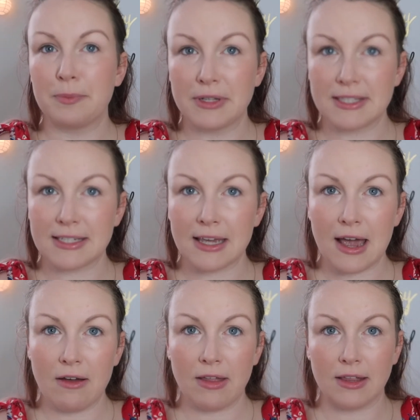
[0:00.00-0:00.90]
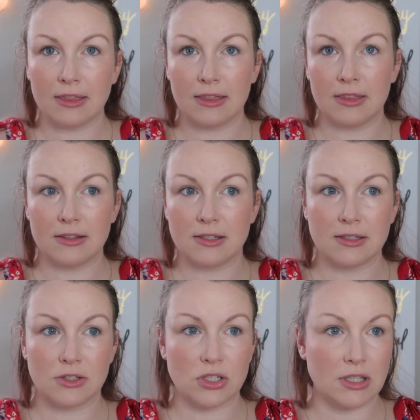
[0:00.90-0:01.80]
But see how, like, it's
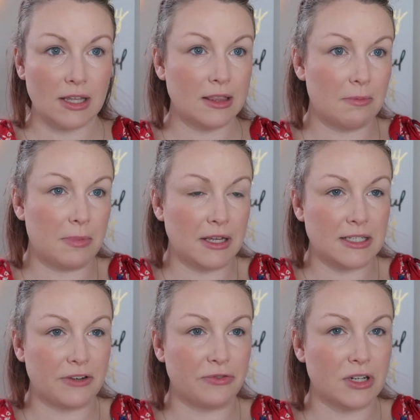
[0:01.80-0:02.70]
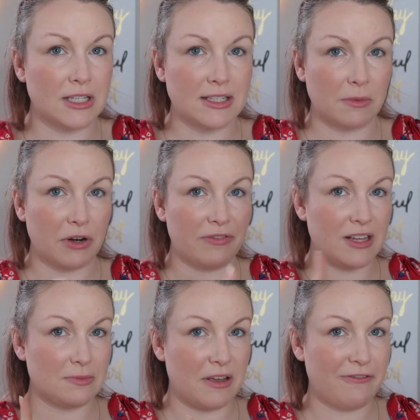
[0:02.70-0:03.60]
just like the big differences. I'm gonna
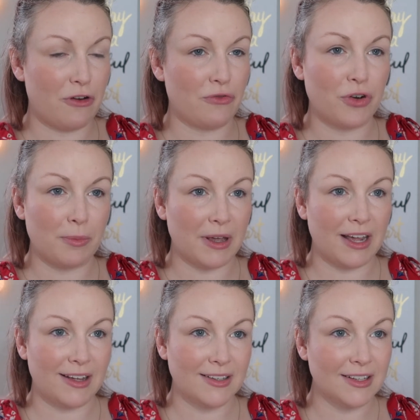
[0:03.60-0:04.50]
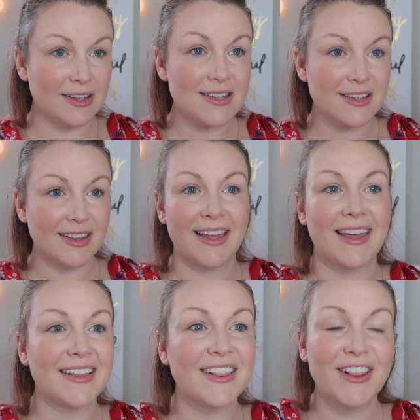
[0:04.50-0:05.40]
face my phone for a minute.
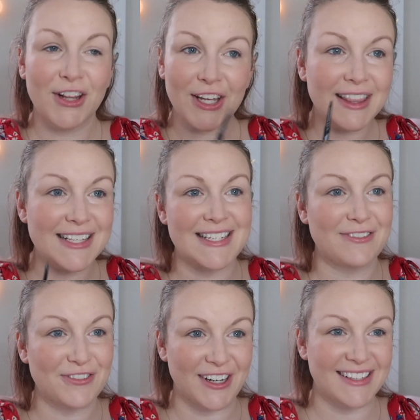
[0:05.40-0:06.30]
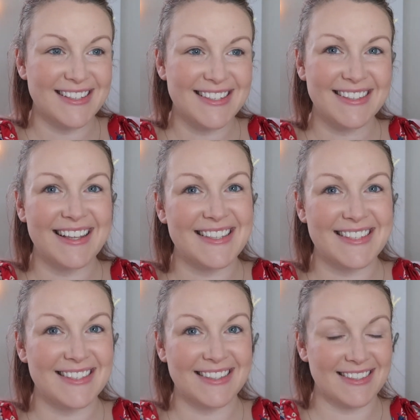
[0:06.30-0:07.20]
Like, look at the difference.
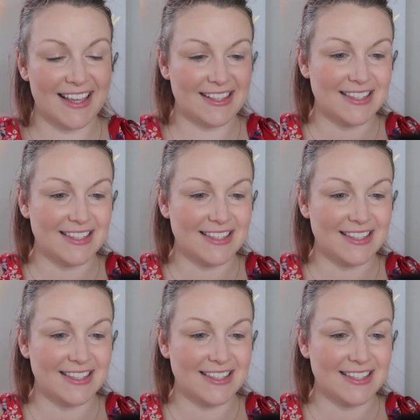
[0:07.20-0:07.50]
It's